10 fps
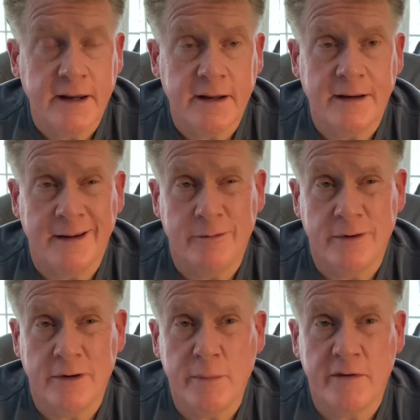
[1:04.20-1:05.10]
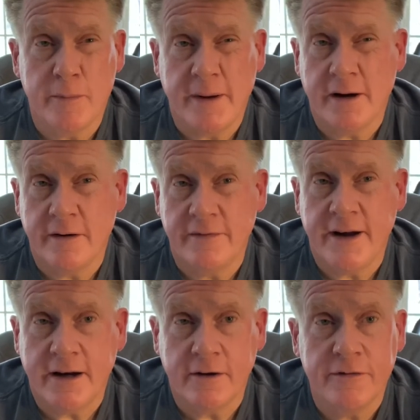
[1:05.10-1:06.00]
it. It was a little bit of a pucker
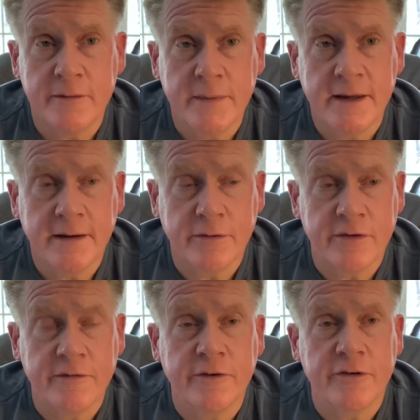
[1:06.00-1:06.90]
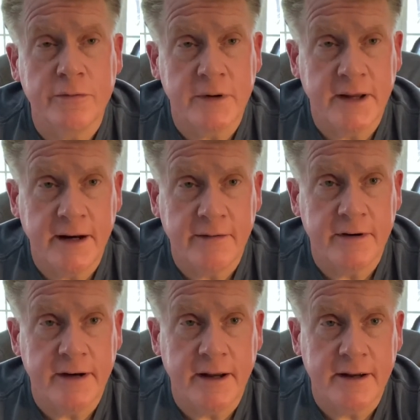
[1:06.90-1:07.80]
factor for me. It was the first one they'd ever
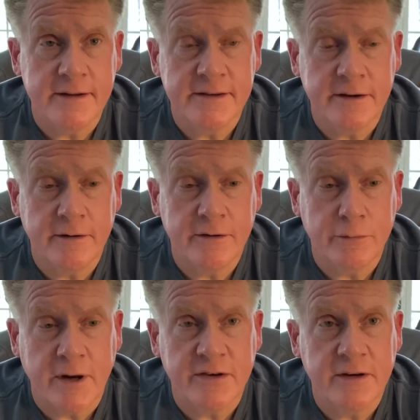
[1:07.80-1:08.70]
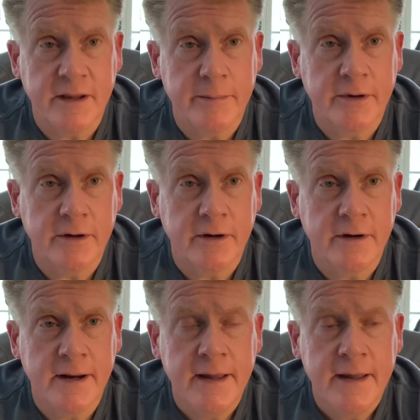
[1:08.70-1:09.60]
done. So I was watching them
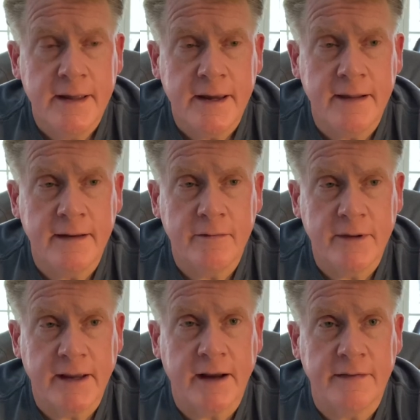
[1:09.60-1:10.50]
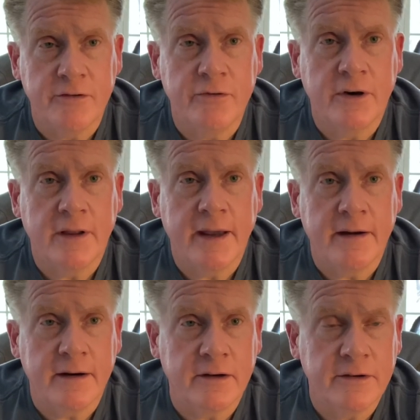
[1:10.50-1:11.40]
learn. And then when they got the drill
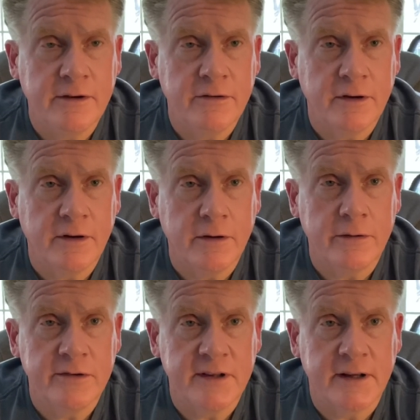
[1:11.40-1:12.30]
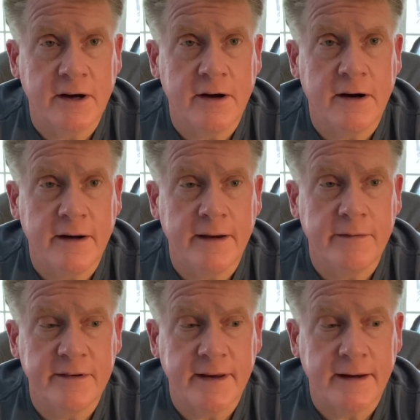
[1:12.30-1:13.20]
out and actually drilled holes in the car, that
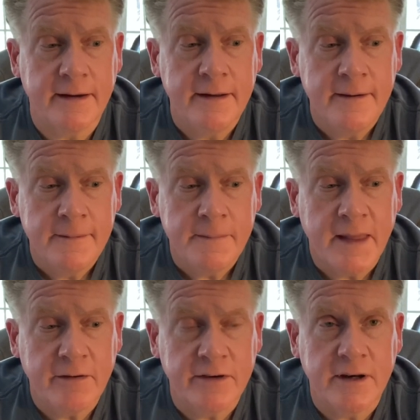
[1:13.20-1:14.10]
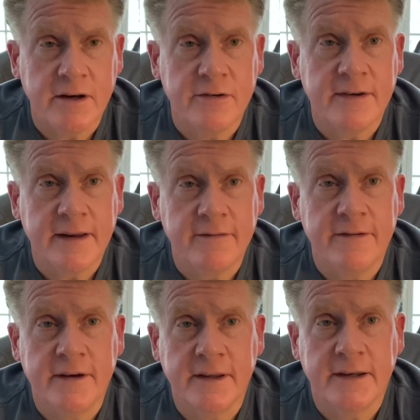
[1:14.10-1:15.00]
was a, uh, that was an interesting
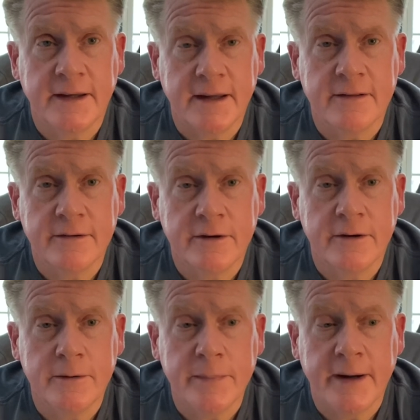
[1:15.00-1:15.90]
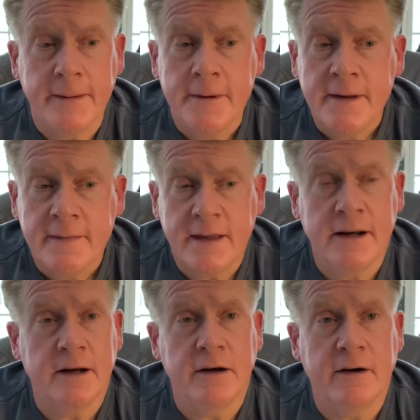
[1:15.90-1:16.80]
feeling to get through. But they
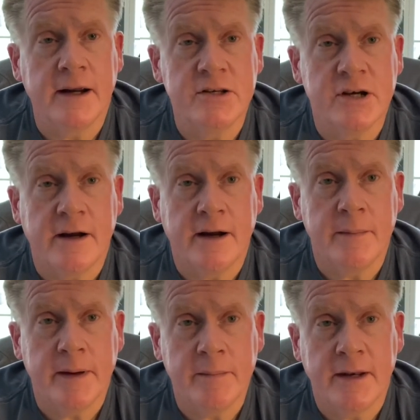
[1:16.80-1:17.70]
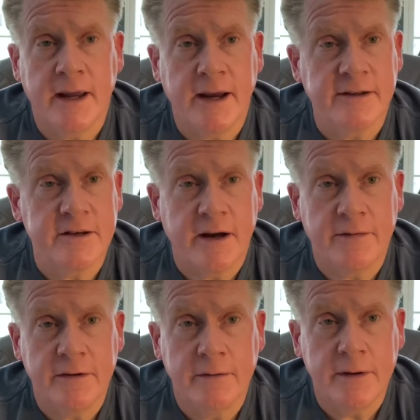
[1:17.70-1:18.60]
did a great job. I mean, hats off
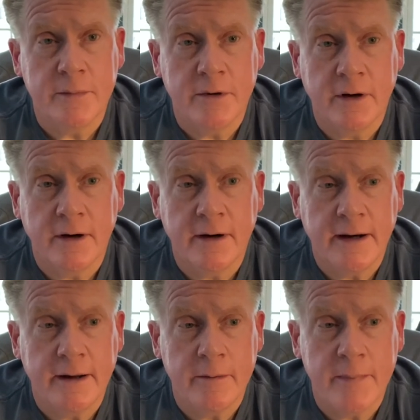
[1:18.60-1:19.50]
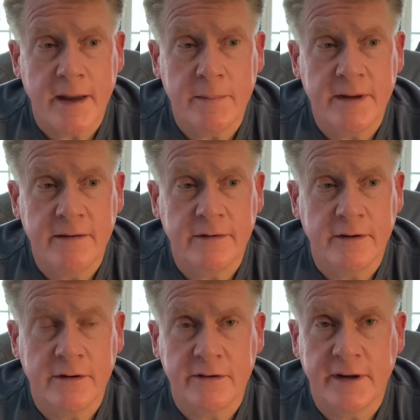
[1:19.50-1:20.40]
to Whitmore, um, Matt Beaver,
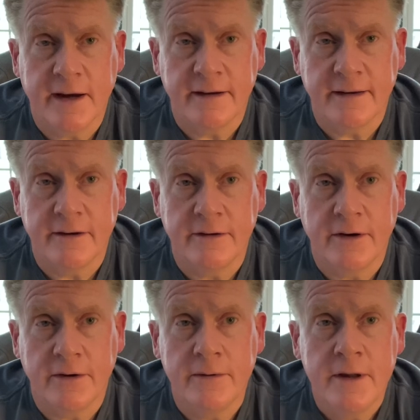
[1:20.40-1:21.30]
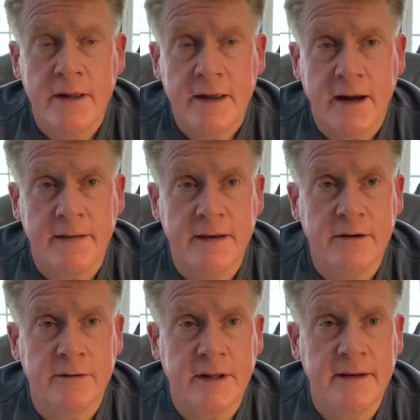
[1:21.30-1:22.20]
and those guys. I don't know how they do
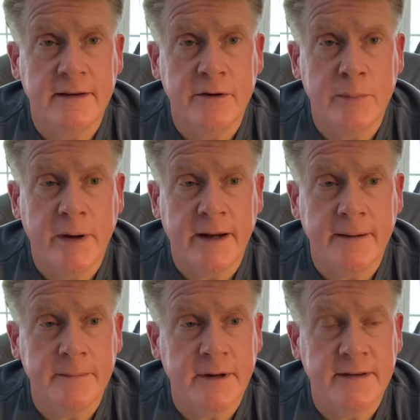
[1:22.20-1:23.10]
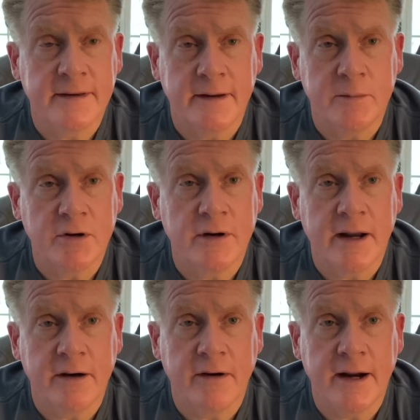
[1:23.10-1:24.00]
what they do, but it um, turned
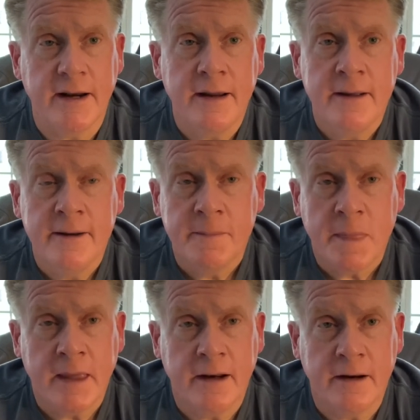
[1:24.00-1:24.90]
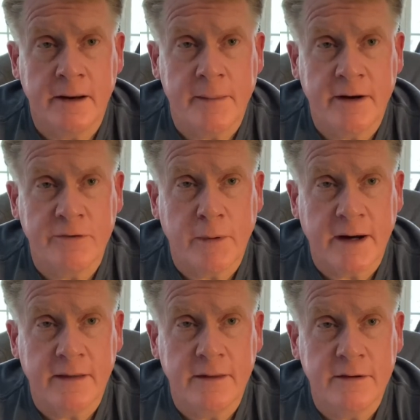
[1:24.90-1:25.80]
out great. And um, I'll just
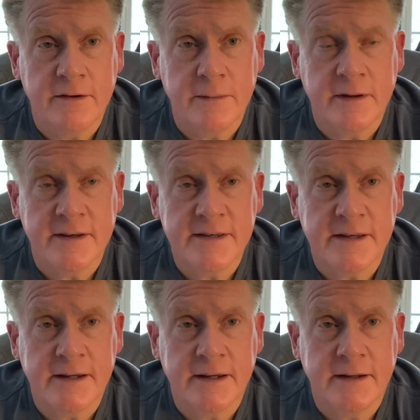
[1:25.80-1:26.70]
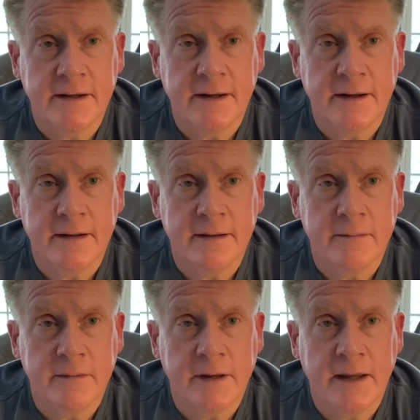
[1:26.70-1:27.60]
walk you through some of this and um,
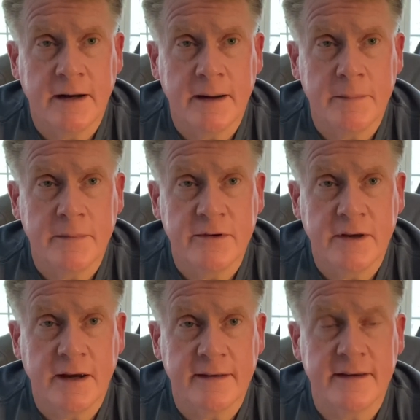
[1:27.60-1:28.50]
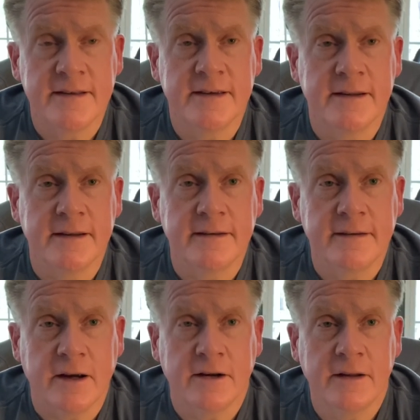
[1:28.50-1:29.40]
get it up and see you guys can see this.
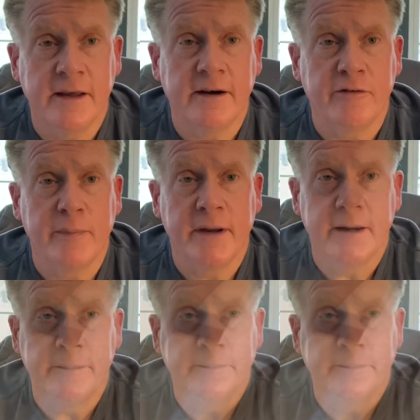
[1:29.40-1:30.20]
Talk to you later, everybody.